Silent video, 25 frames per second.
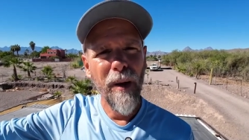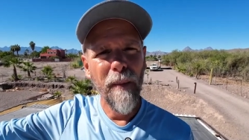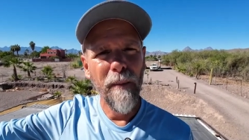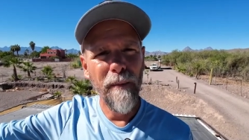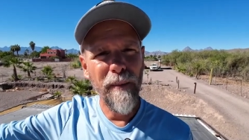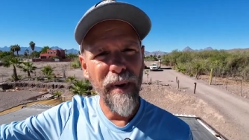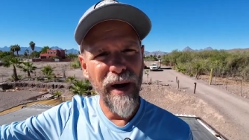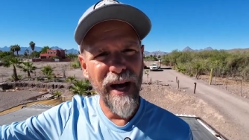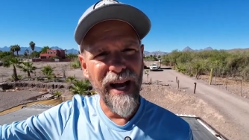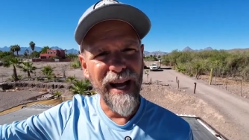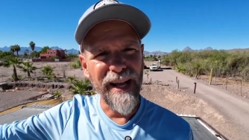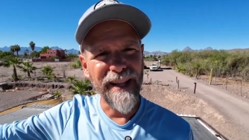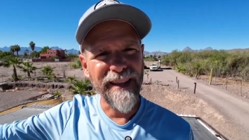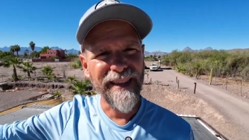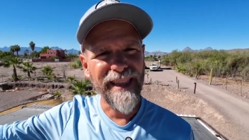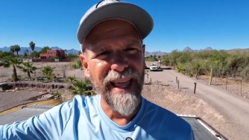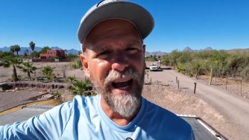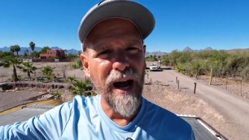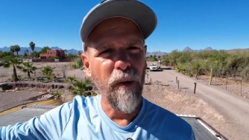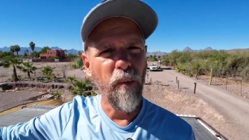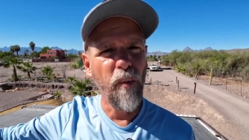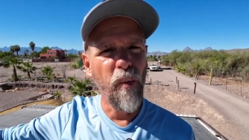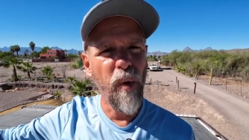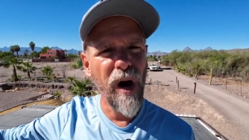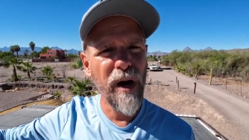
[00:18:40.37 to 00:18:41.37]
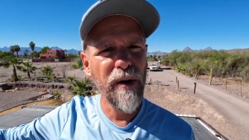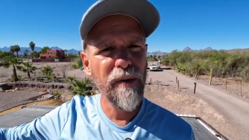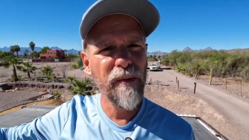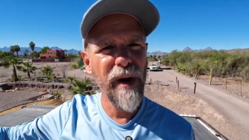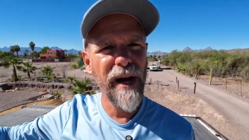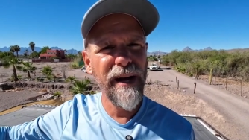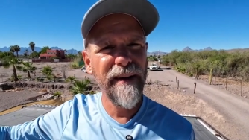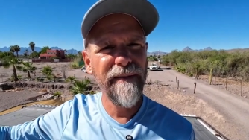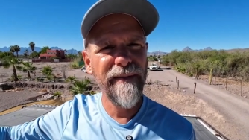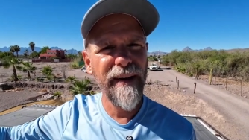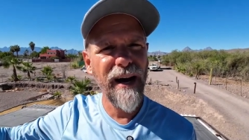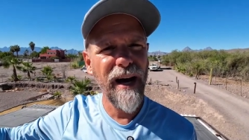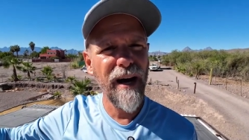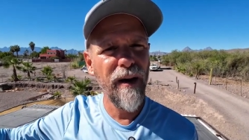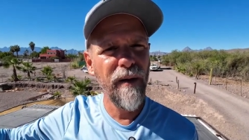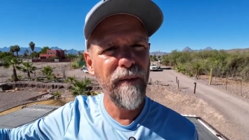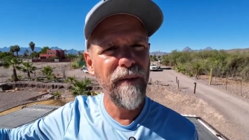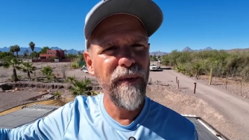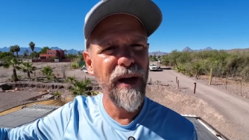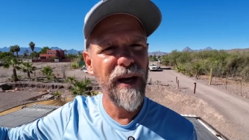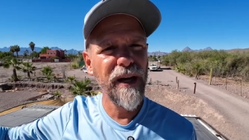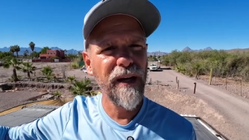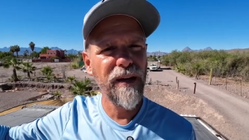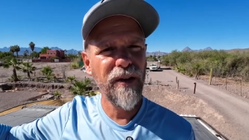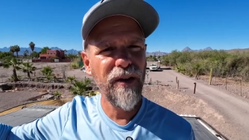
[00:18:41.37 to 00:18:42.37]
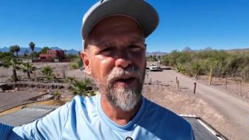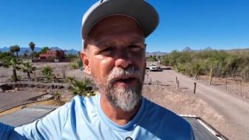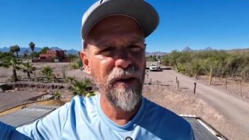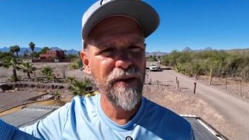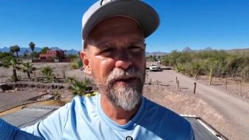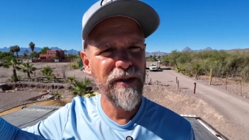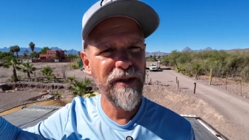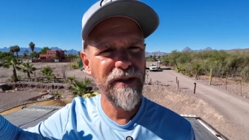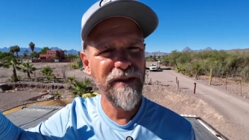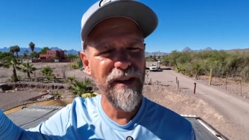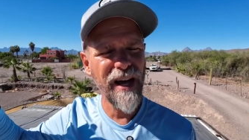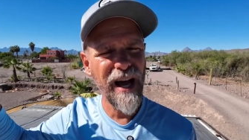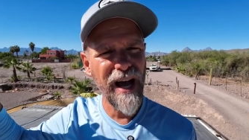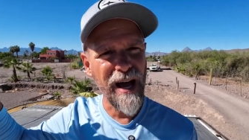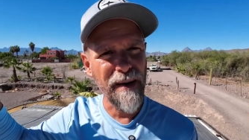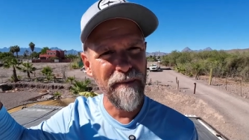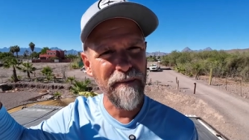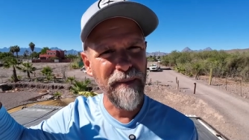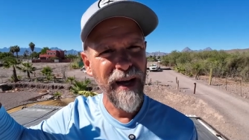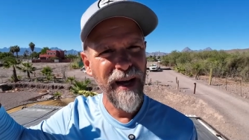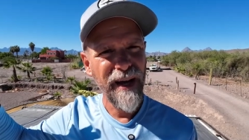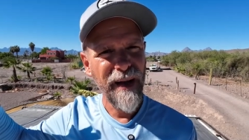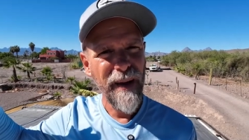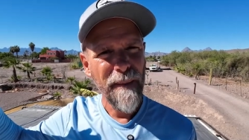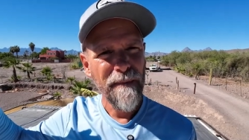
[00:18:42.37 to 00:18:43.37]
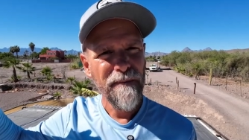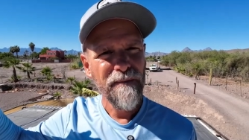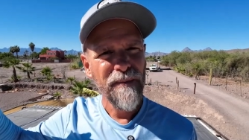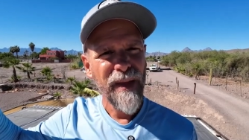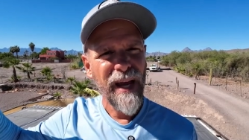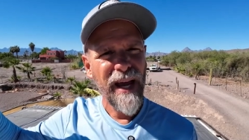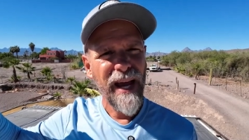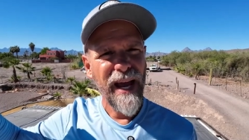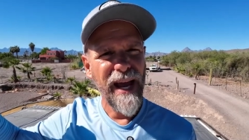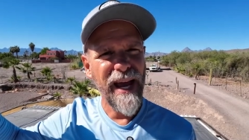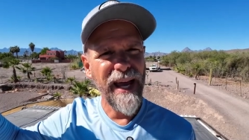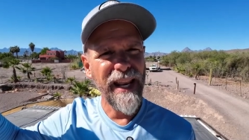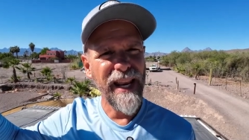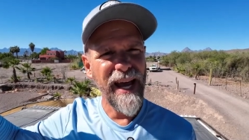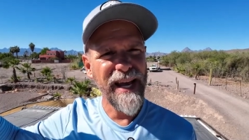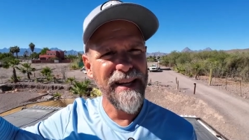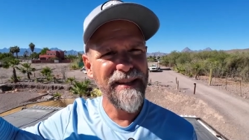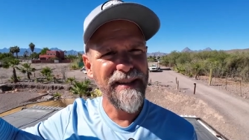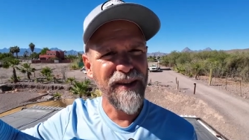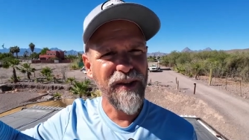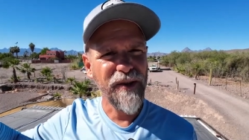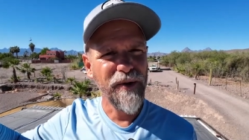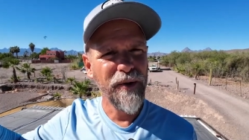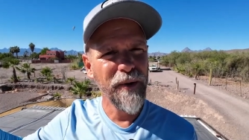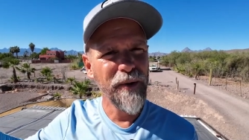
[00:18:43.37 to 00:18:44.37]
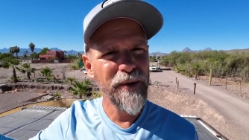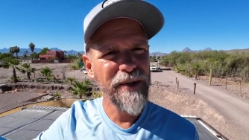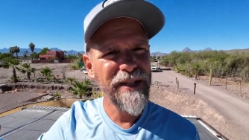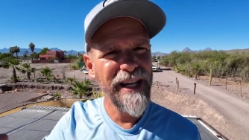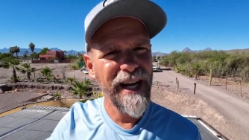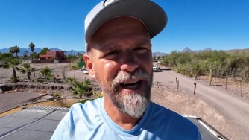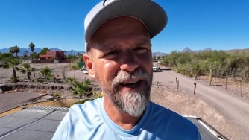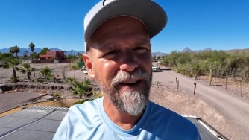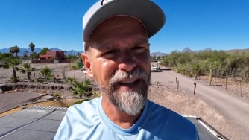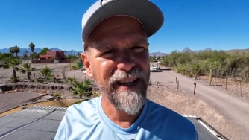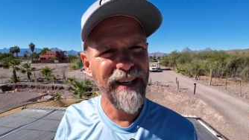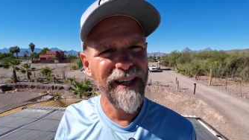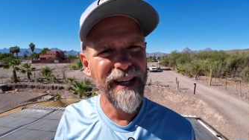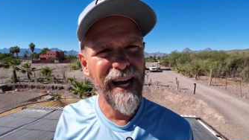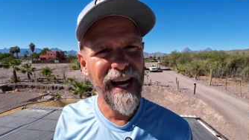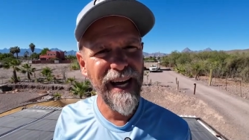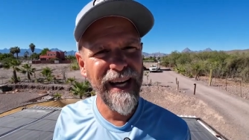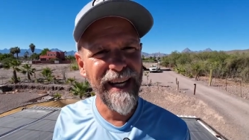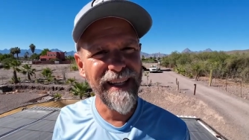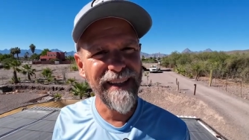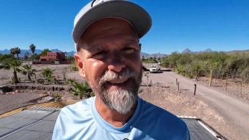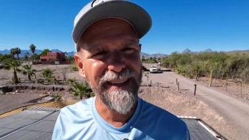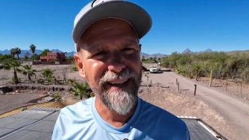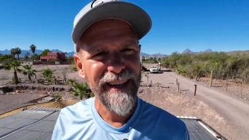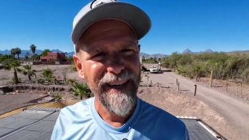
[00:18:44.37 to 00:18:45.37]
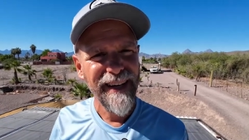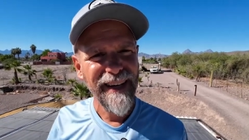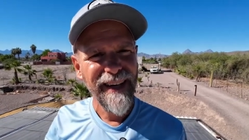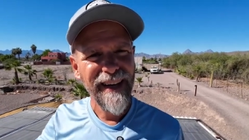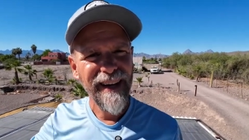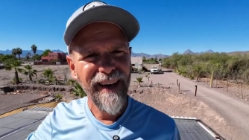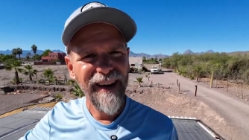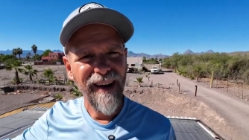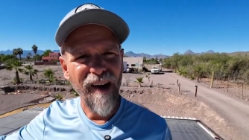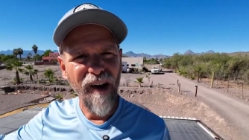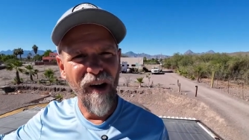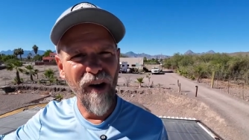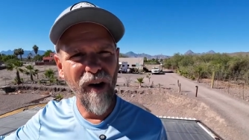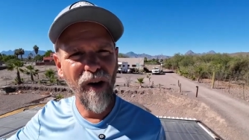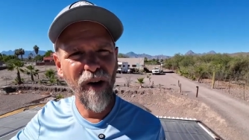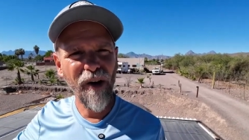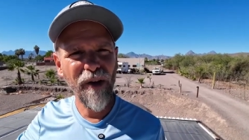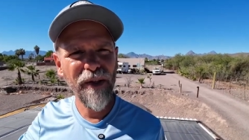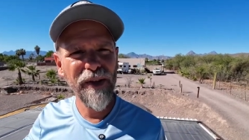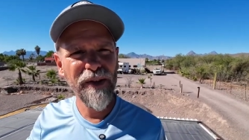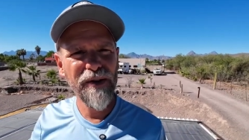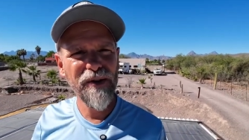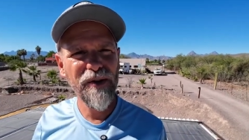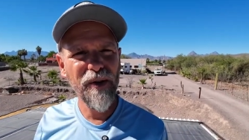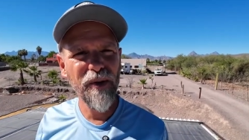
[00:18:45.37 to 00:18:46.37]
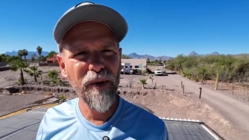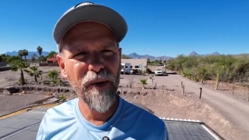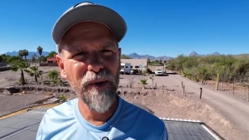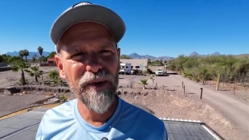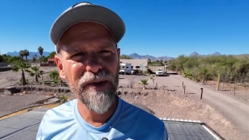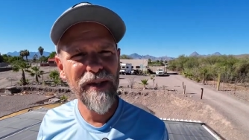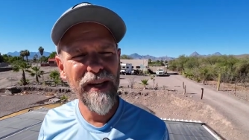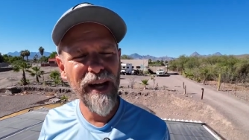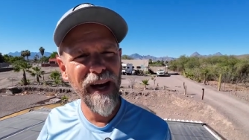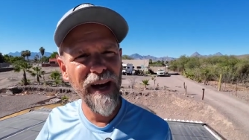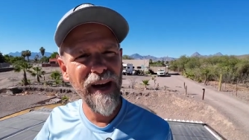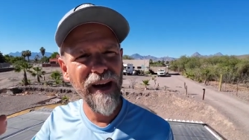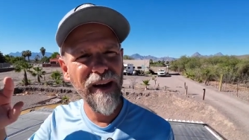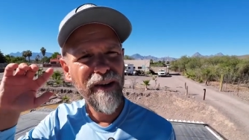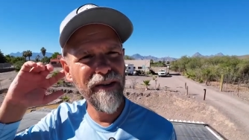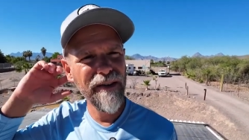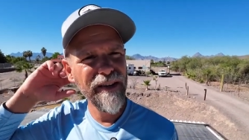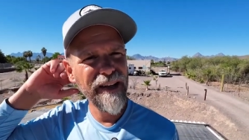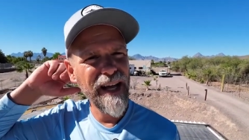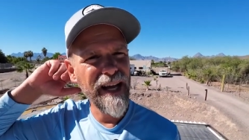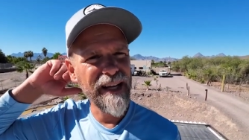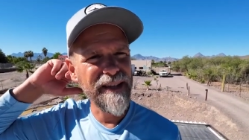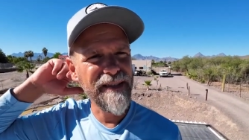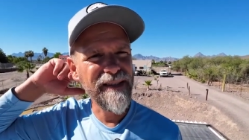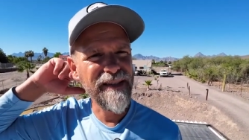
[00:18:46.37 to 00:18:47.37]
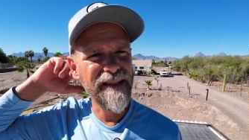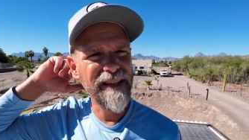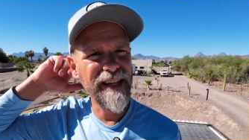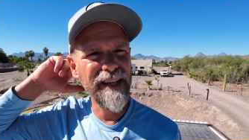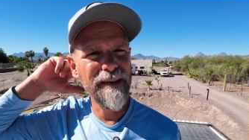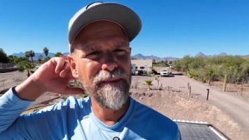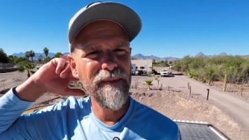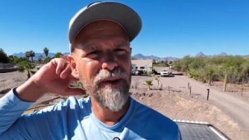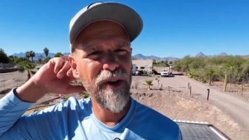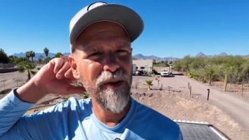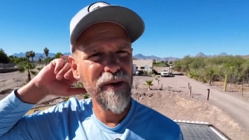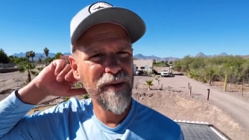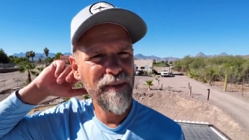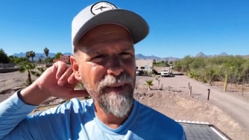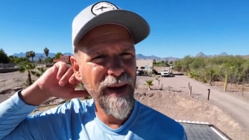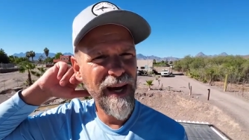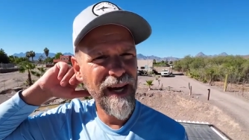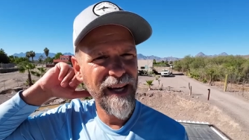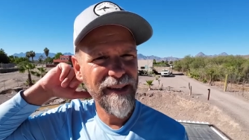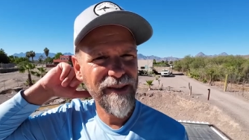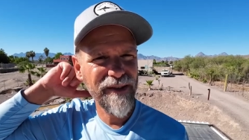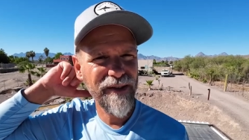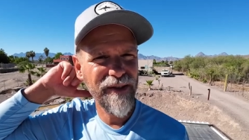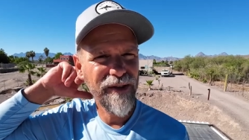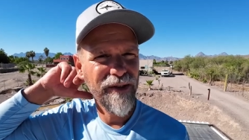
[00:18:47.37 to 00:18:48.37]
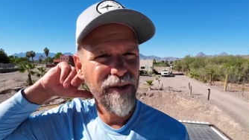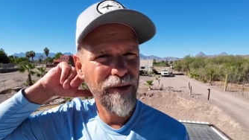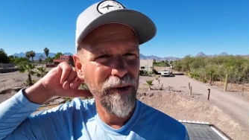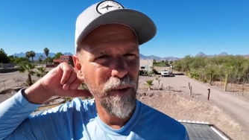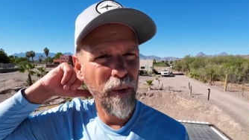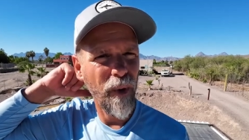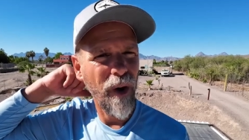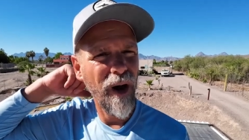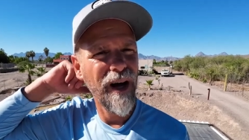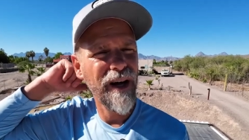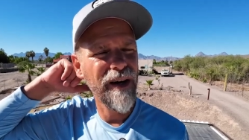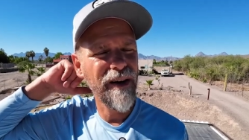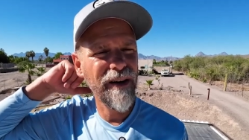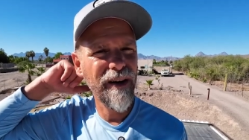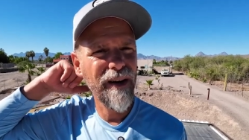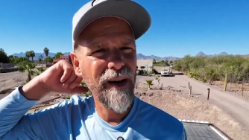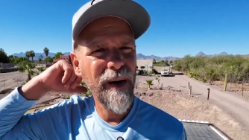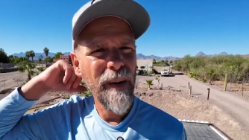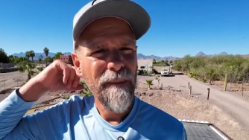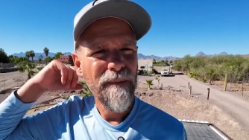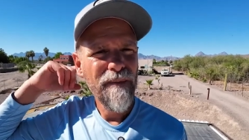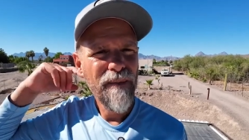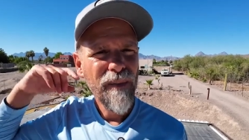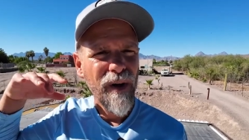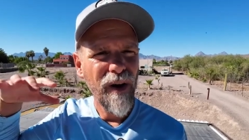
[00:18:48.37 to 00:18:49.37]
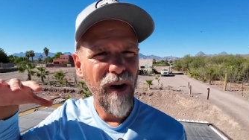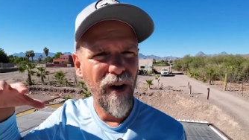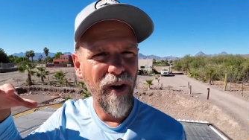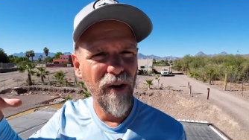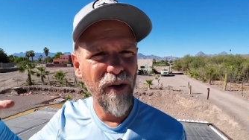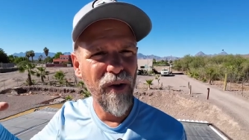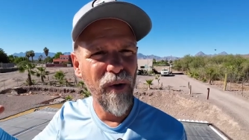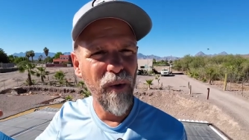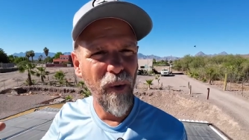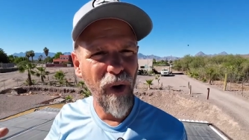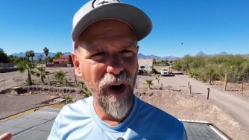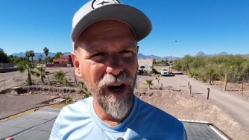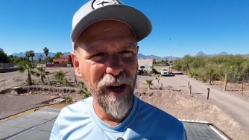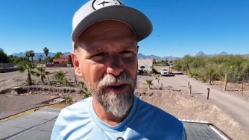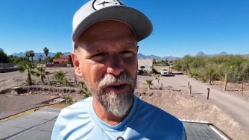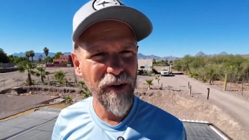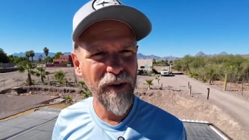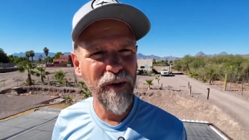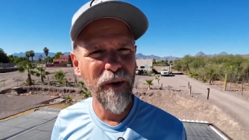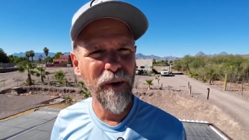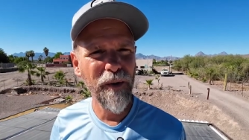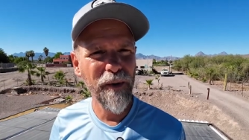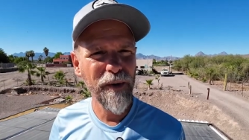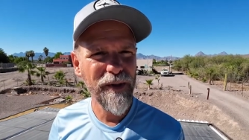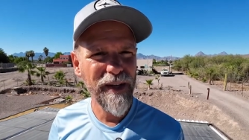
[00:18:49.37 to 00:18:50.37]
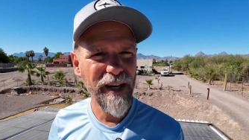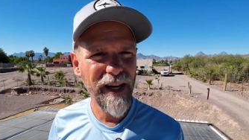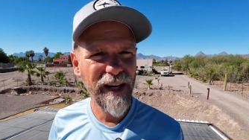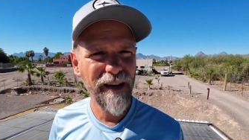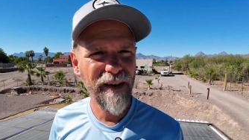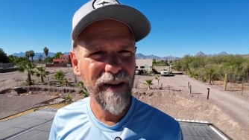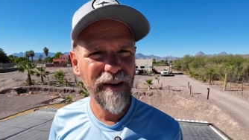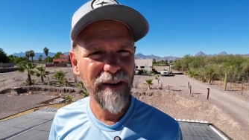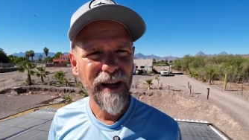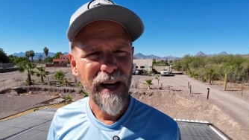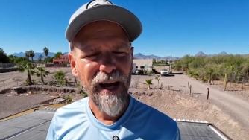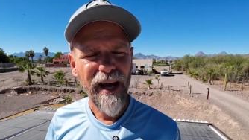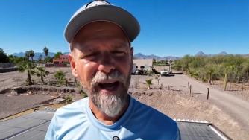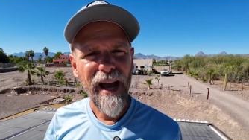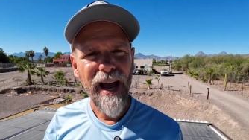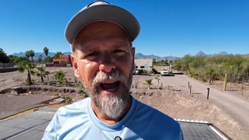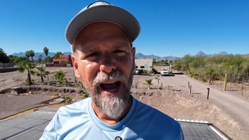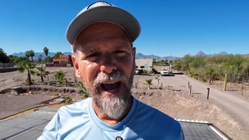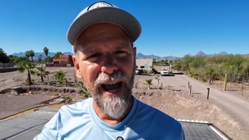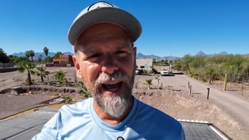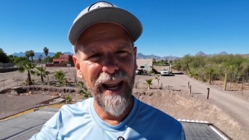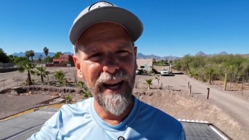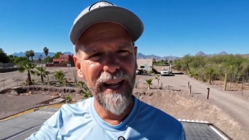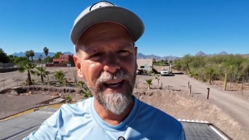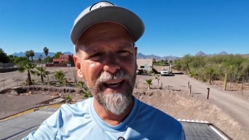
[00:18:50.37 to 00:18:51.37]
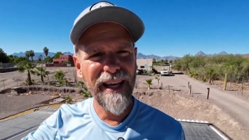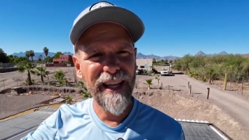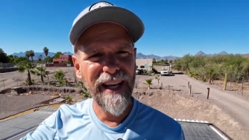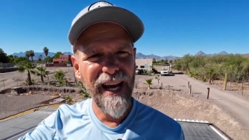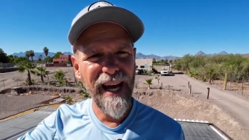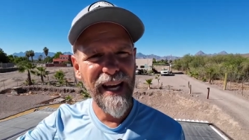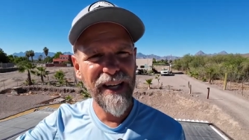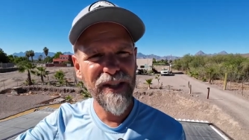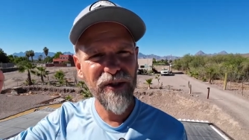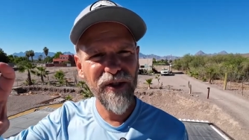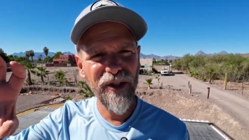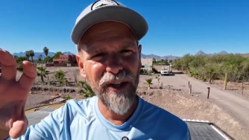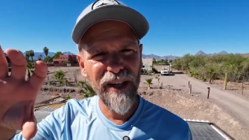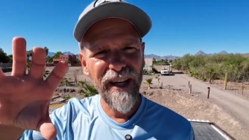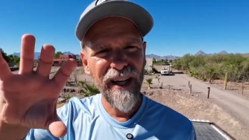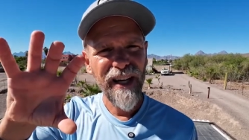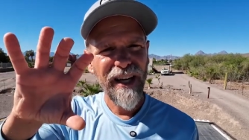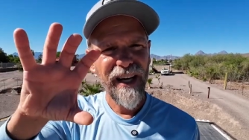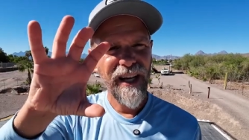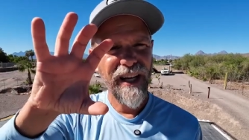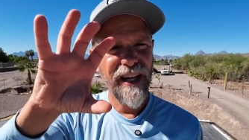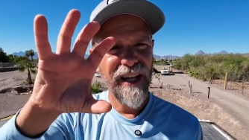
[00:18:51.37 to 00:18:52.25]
But that one-way valve then closes up, and as it cools down at night, all this cools down, that steam goes back to water, all the water cools down, and it can actually